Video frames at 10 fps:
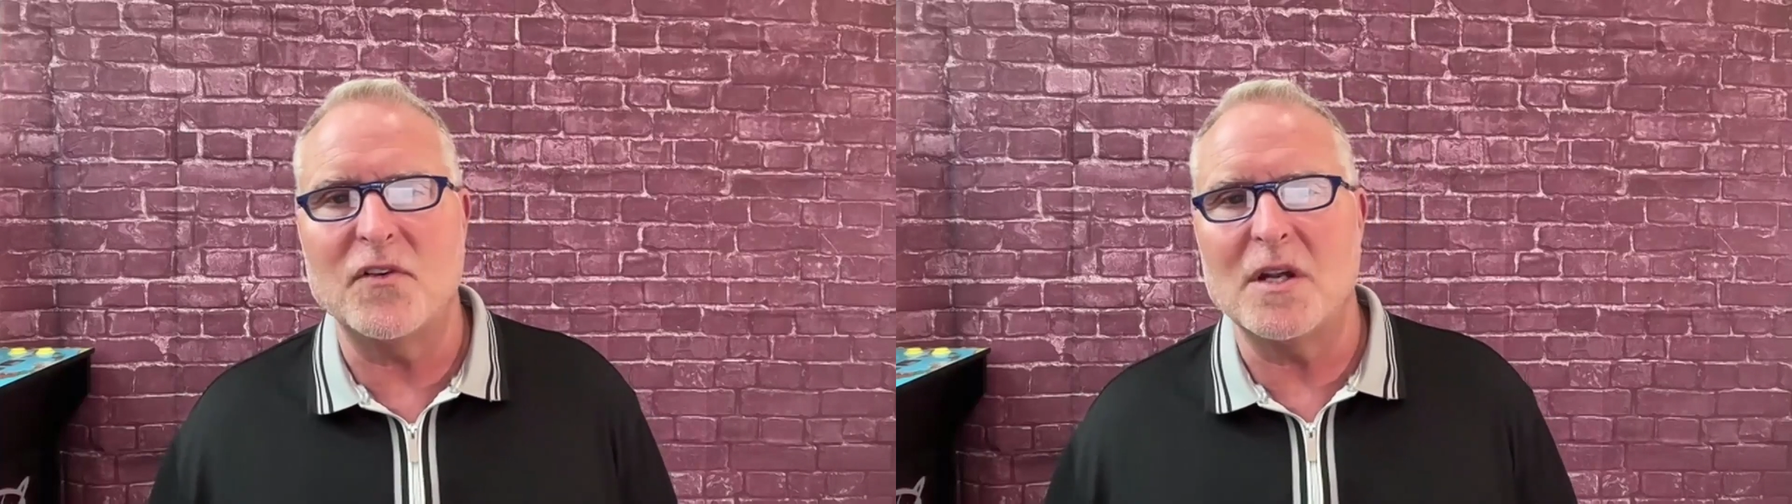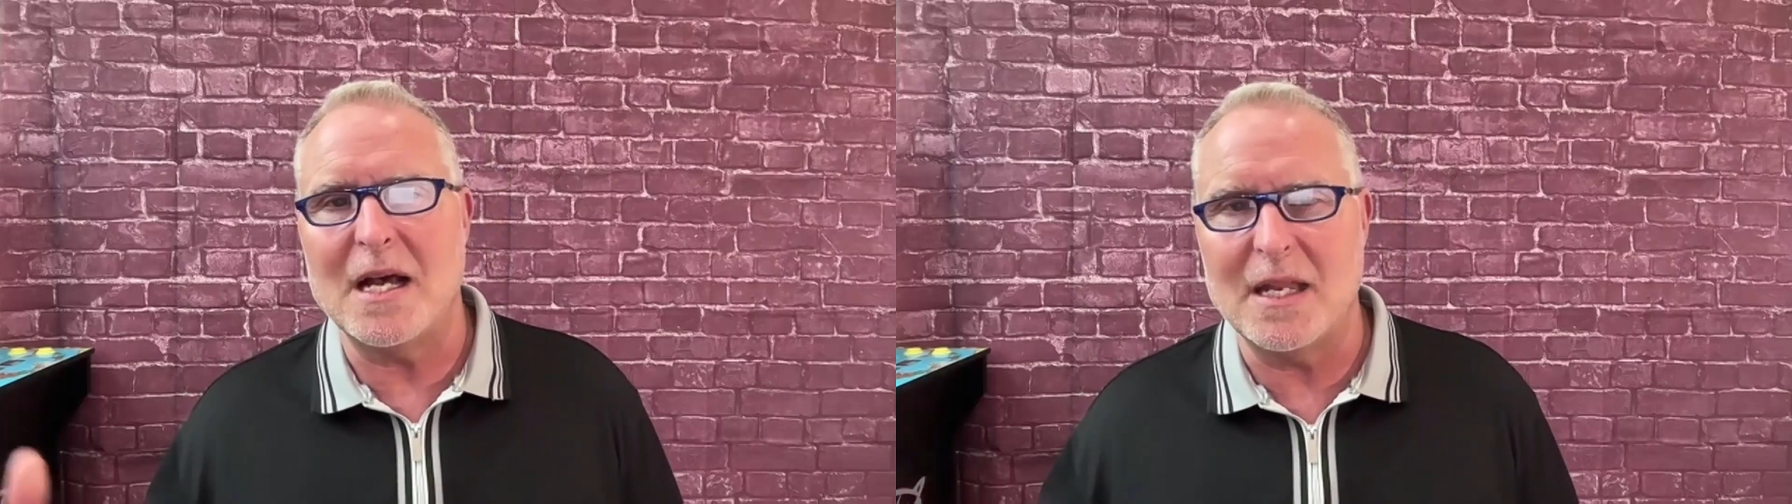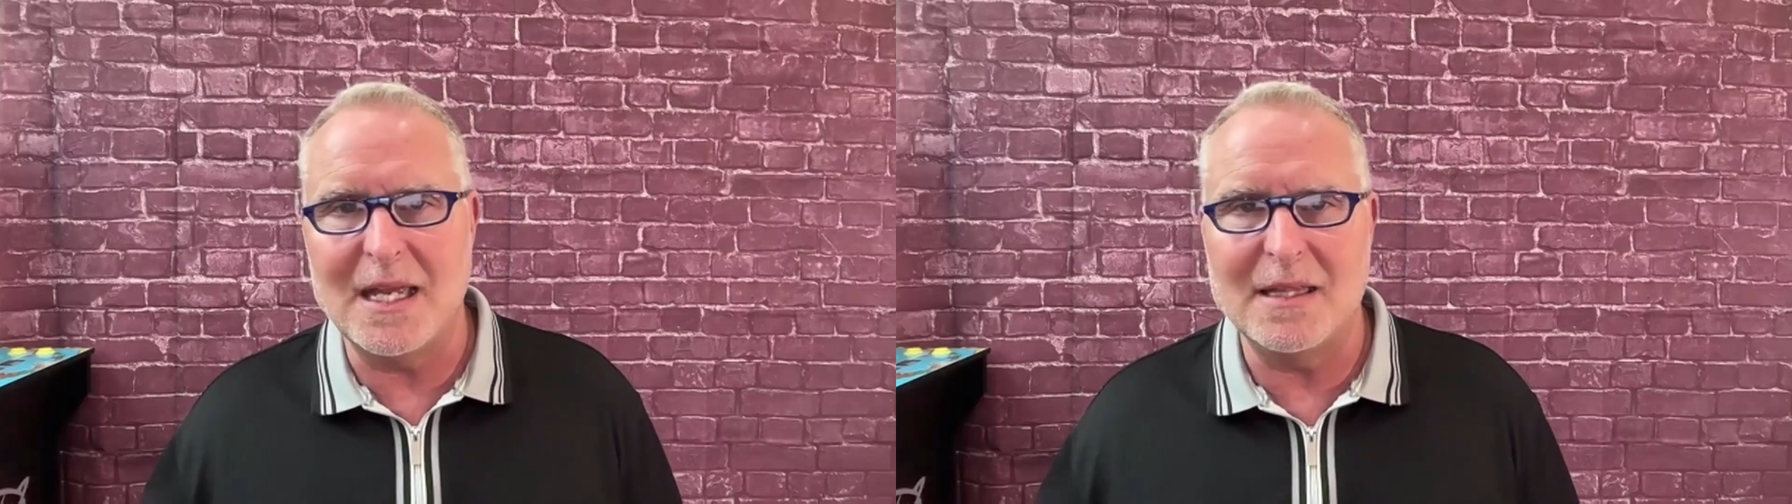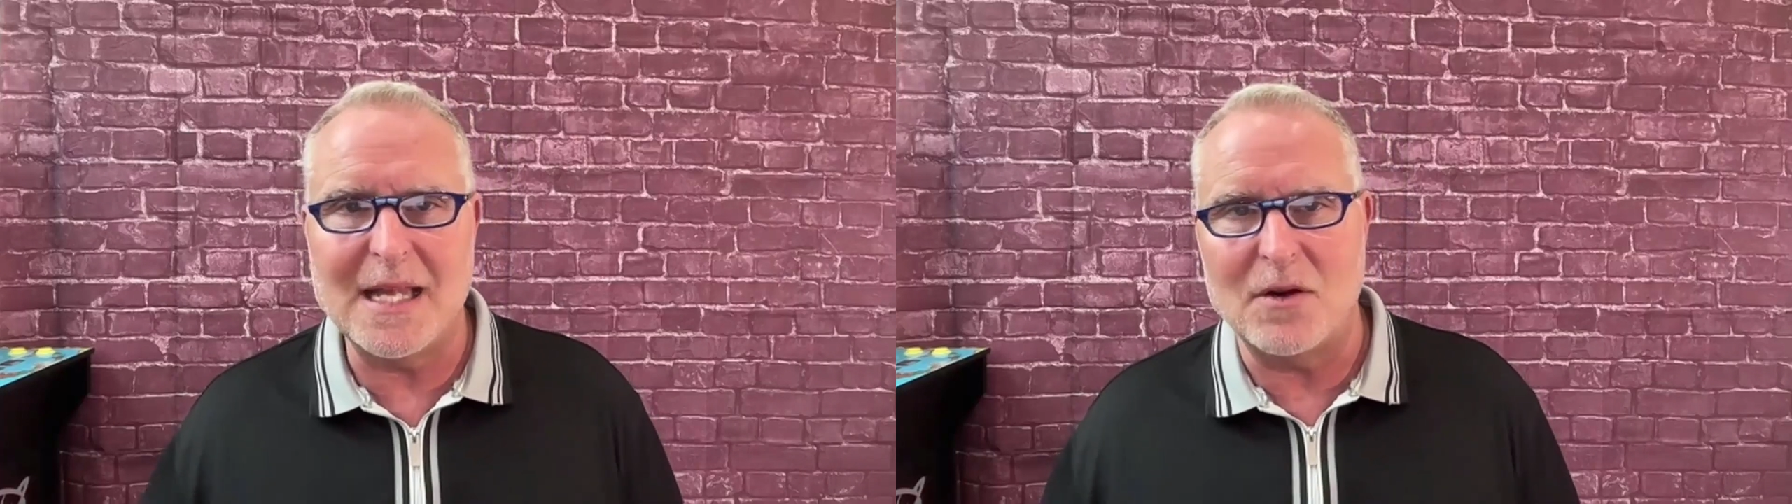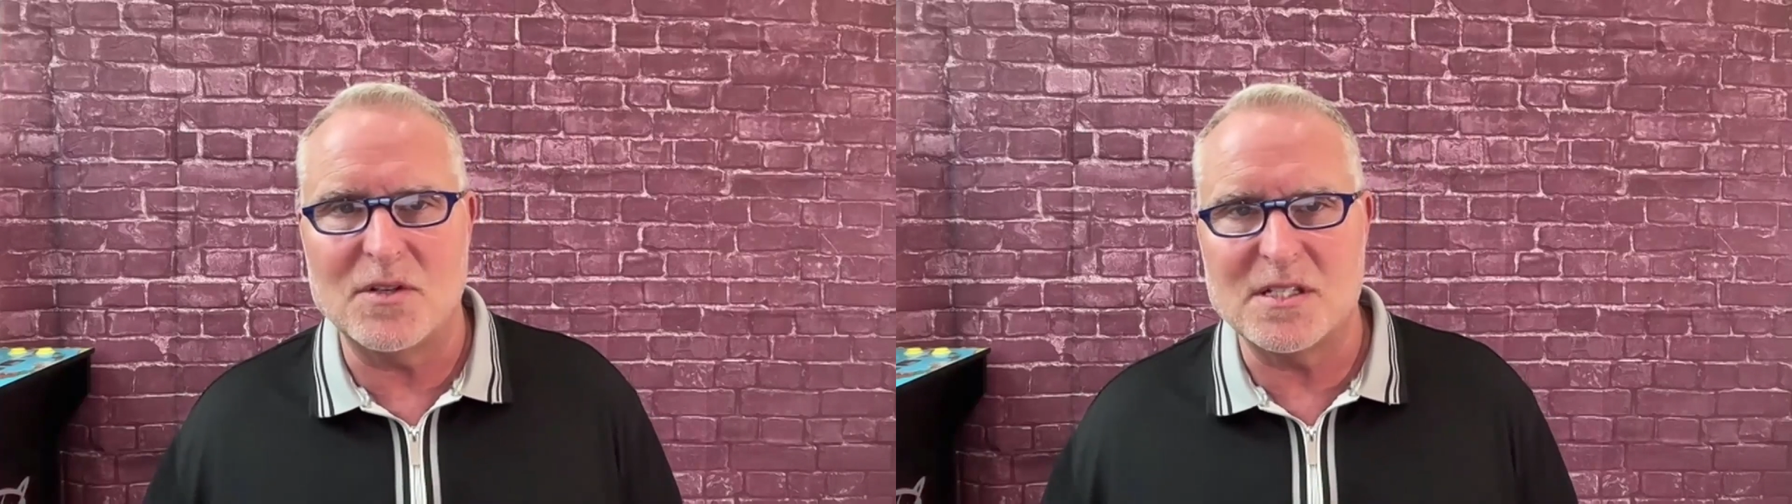if you're not in
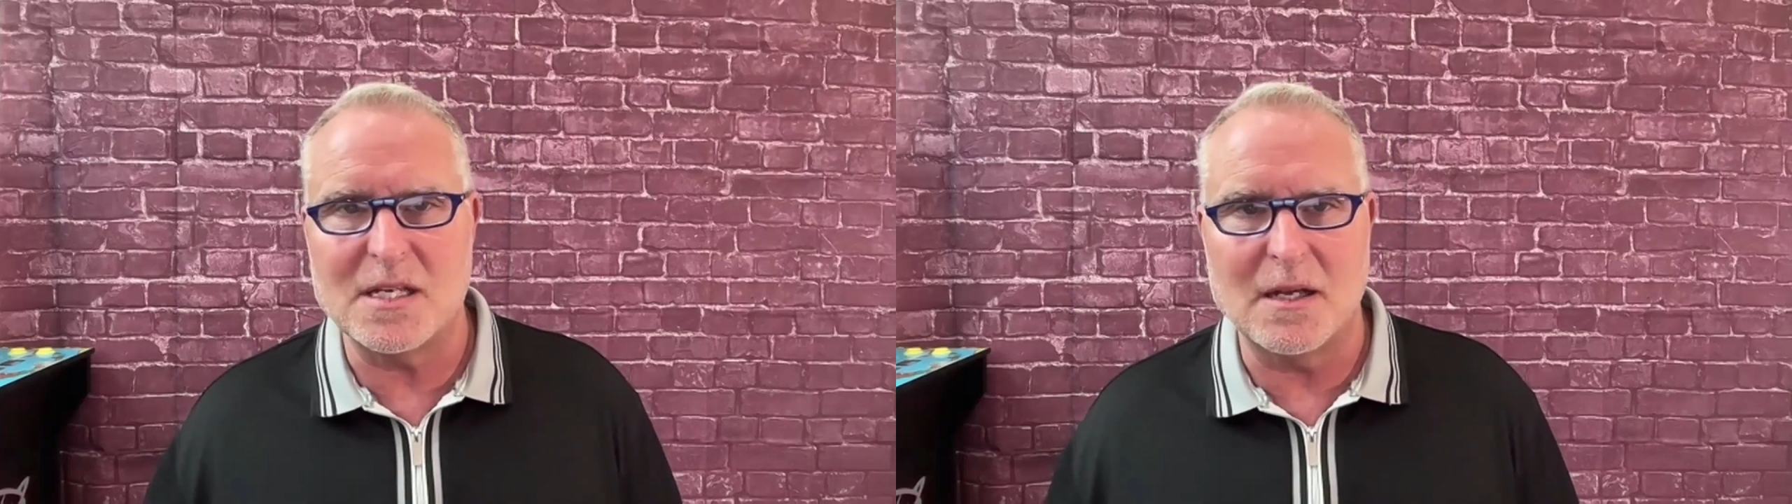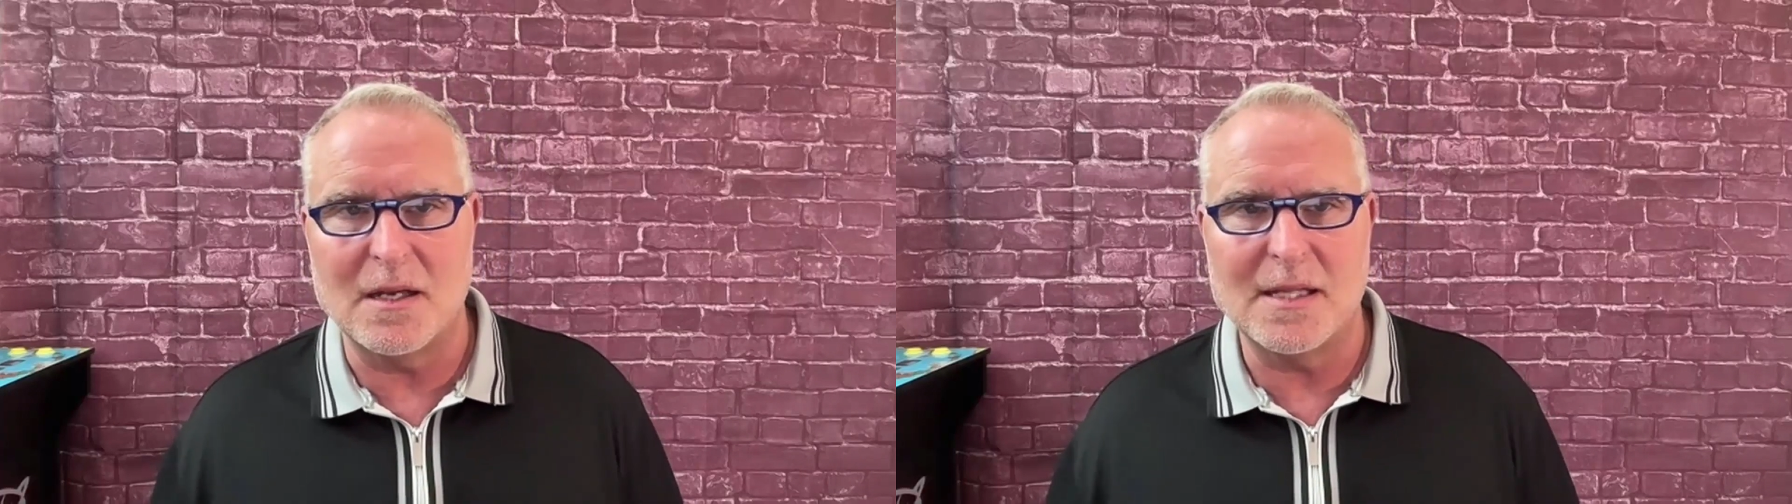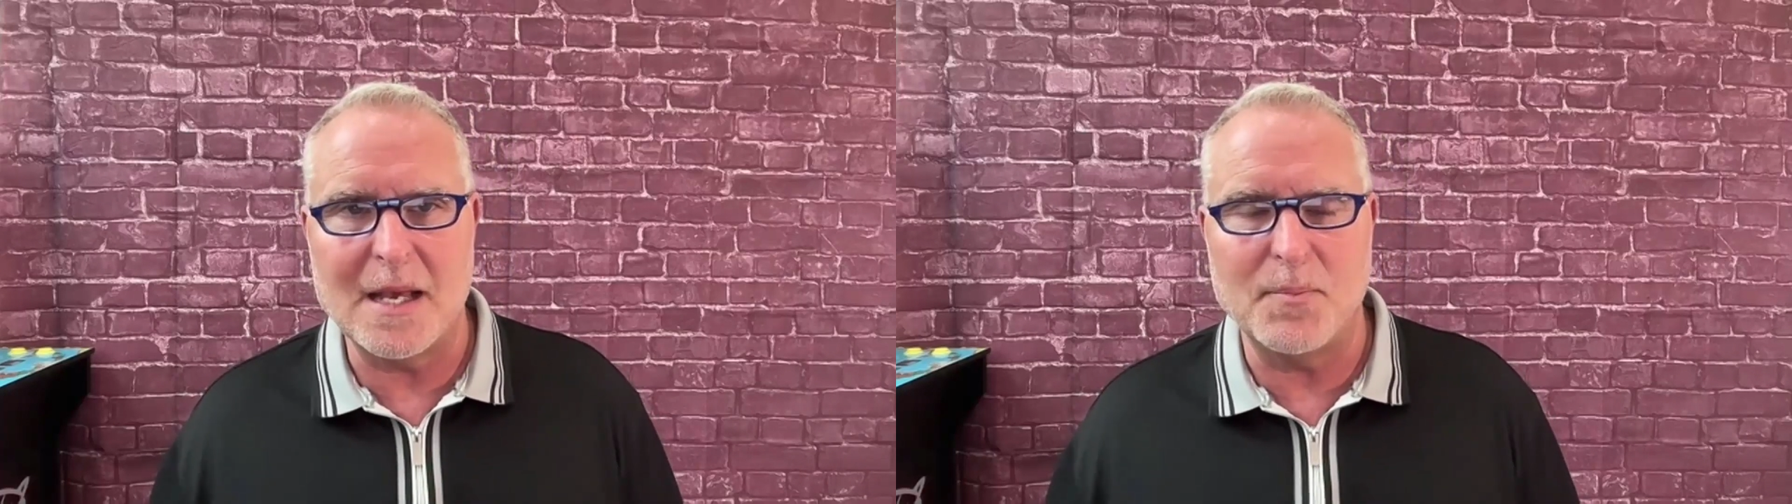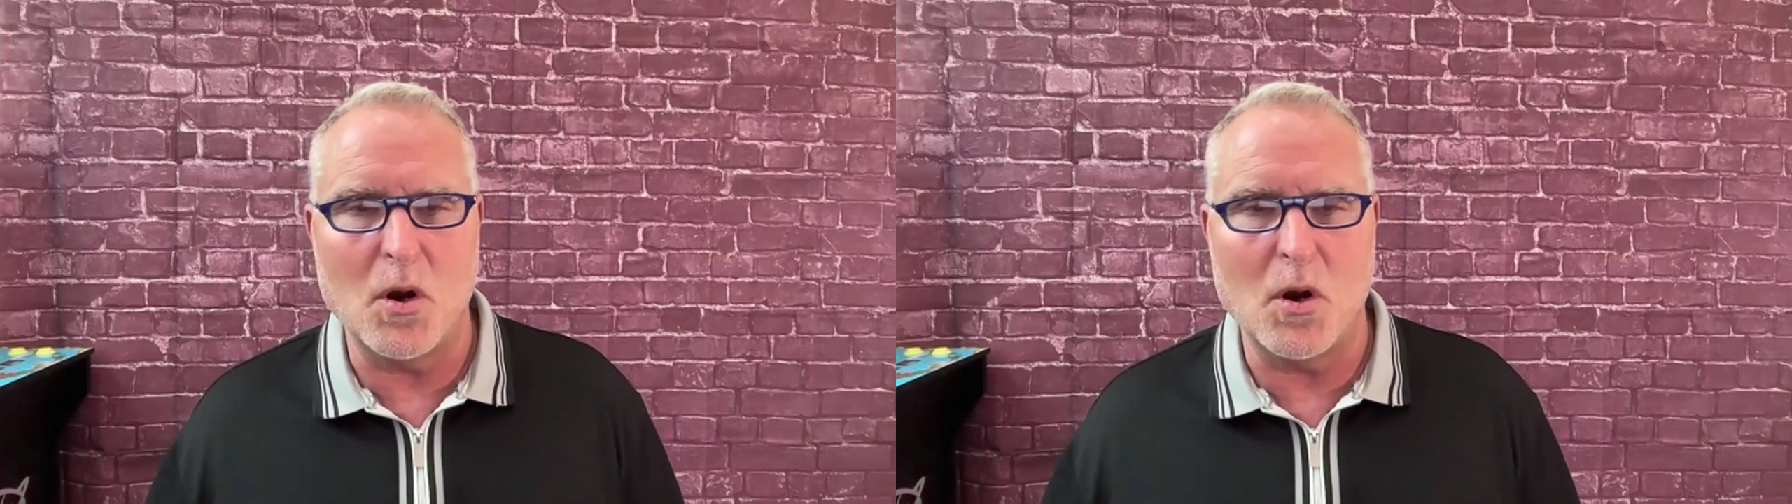that